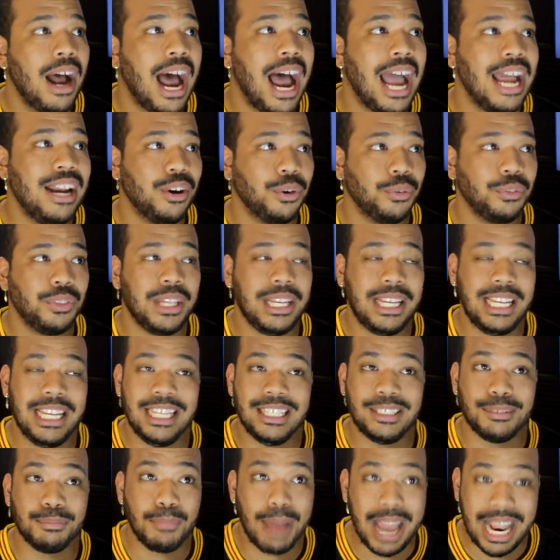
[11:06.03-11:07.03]
I don't think
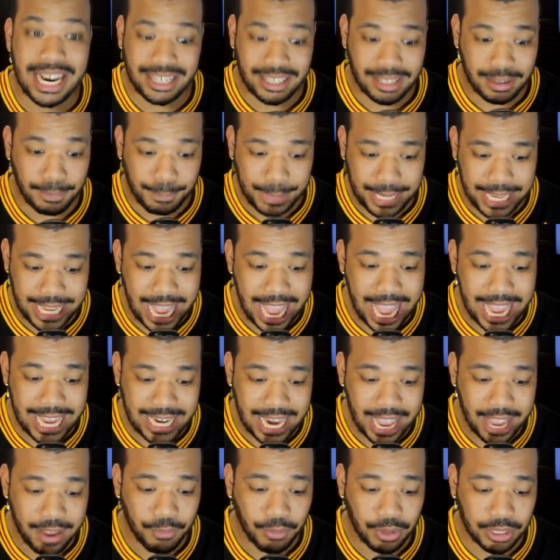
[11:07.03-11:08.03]
he's meant to be a
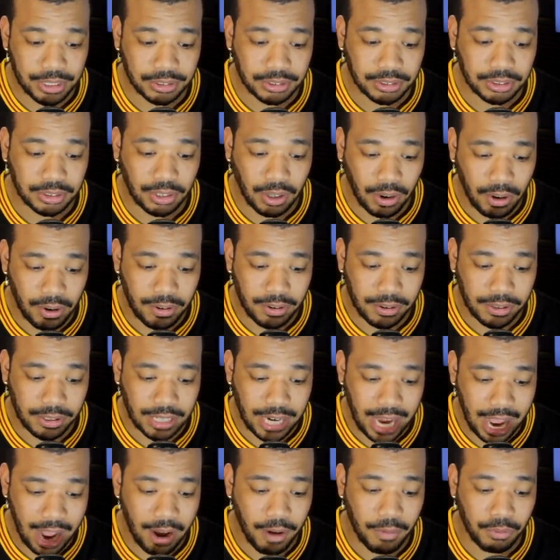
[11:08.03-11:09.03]
day one starter.
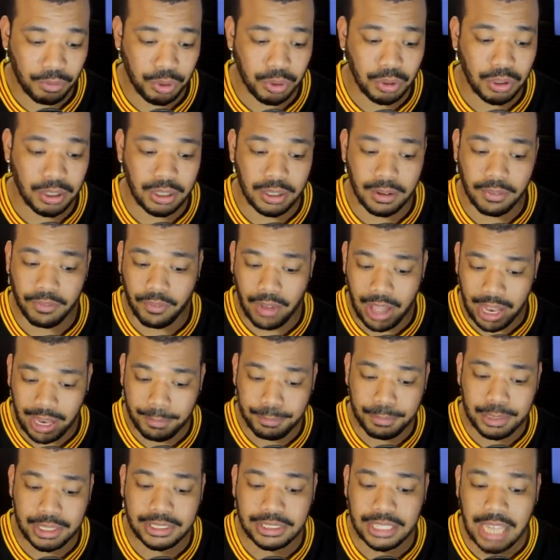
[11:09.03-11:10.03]
Now, you can
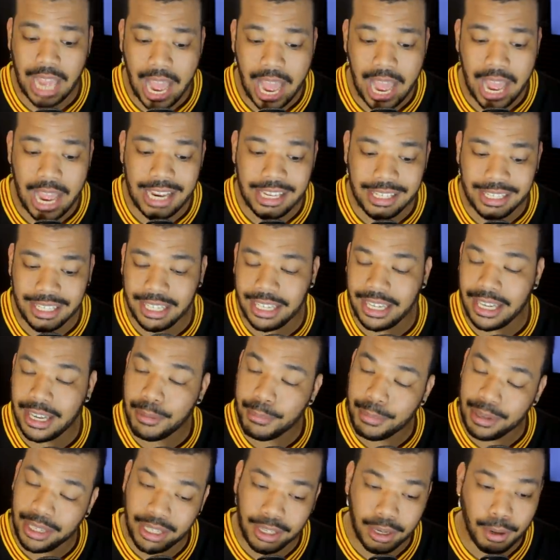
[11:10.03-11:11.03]
develop this guy, you can get
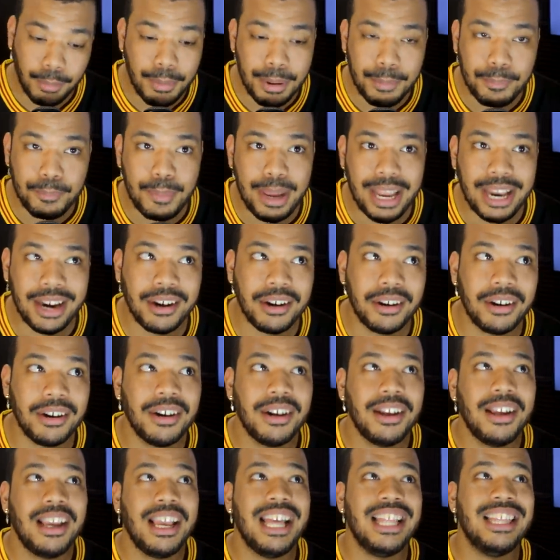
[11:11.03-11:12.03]
him a little bit
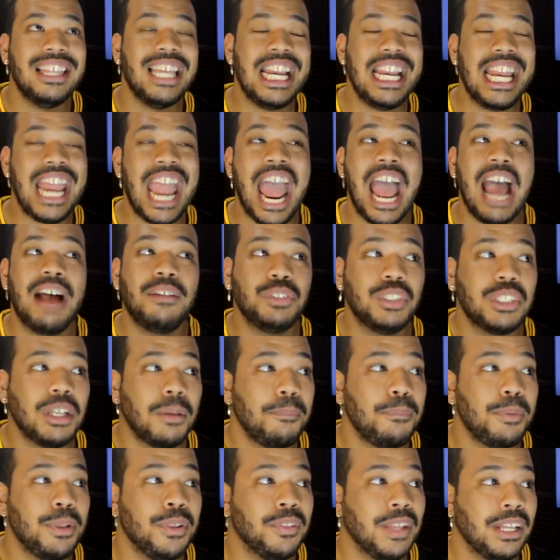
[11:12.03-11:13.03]
bigger, and then you have
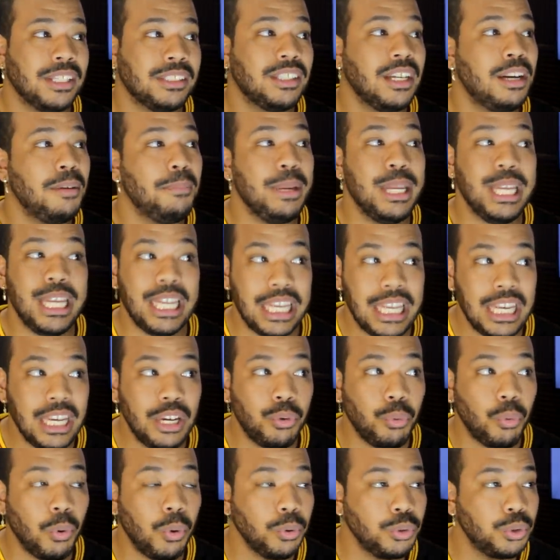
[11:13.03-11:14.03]
something that's going to be
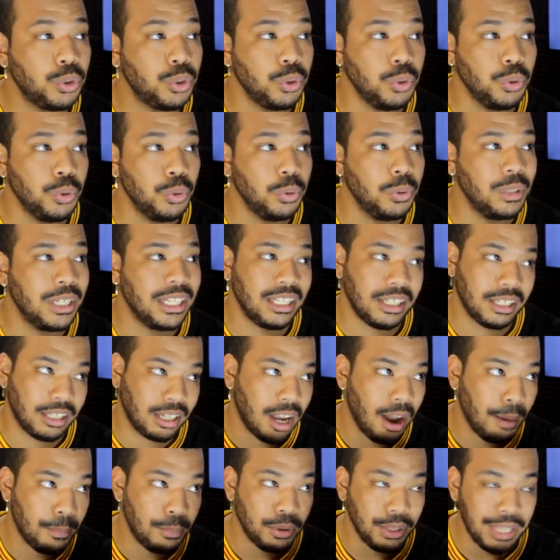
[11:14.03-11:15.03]
equal to, in a
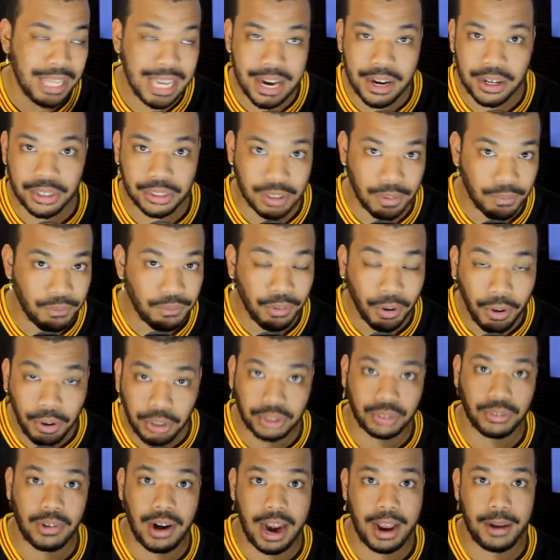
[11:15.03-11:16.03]
couple years, a
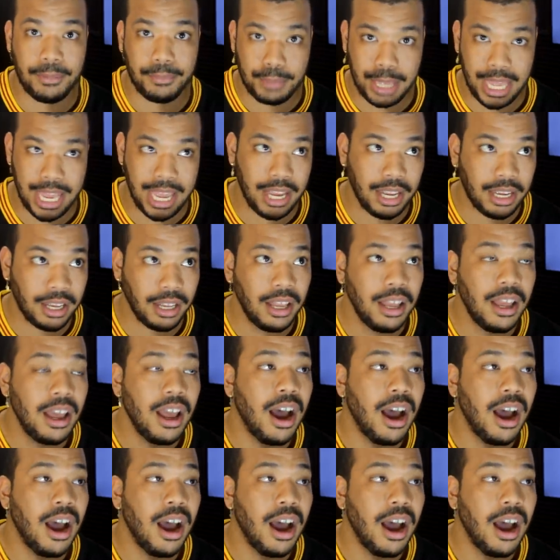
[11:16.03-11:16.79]
first round pick